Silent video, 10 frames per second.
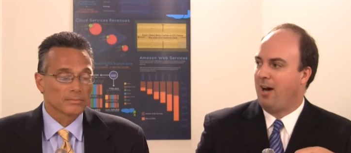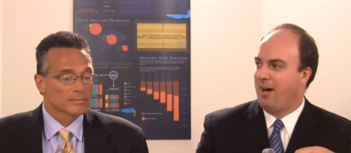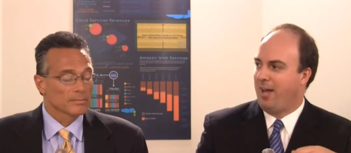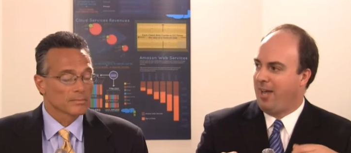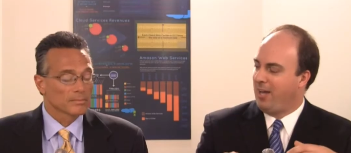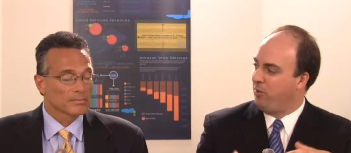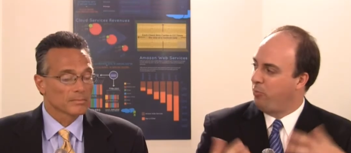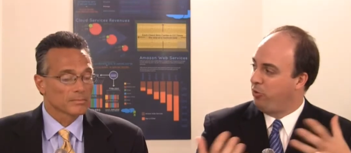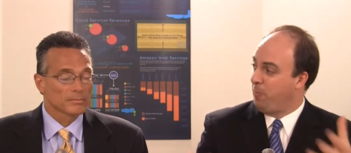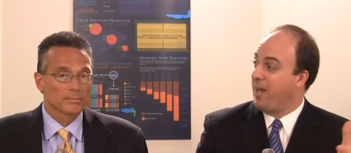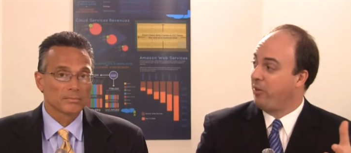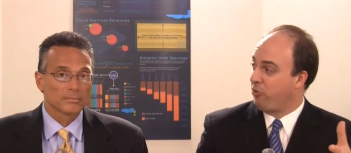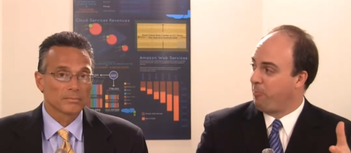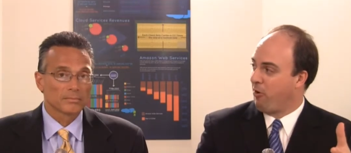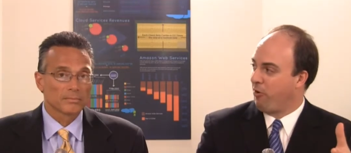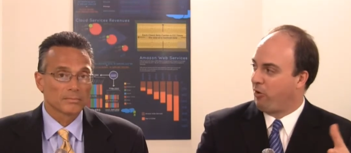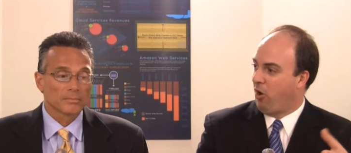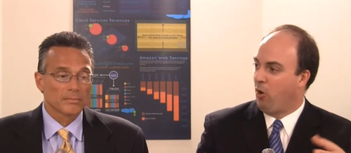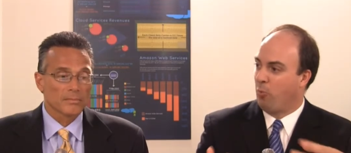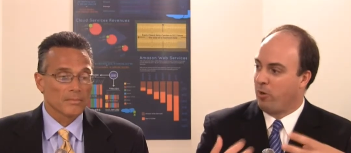Speaker 1: Uh, and with Spanning Tree
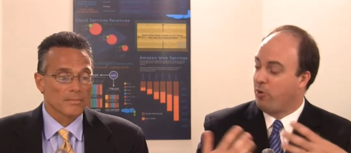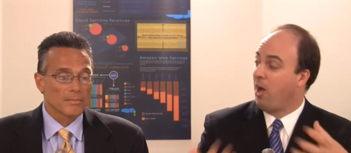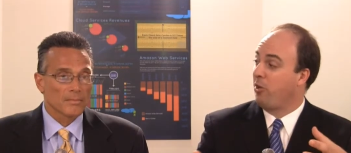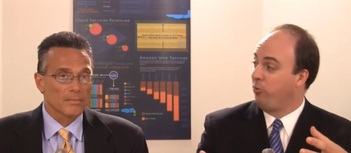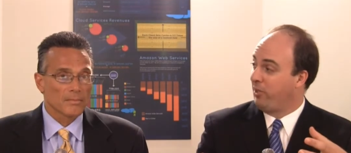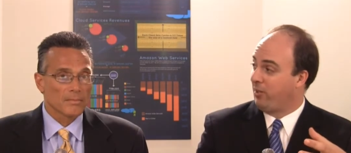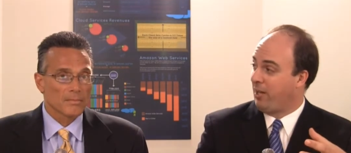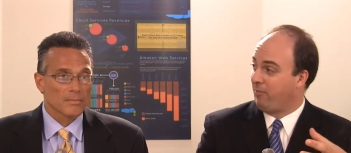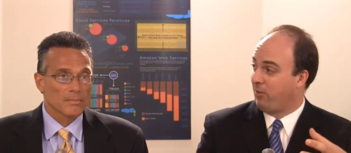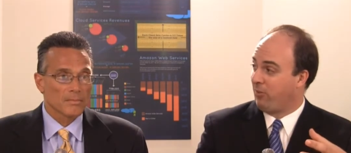Protocol, we are not using a lot of our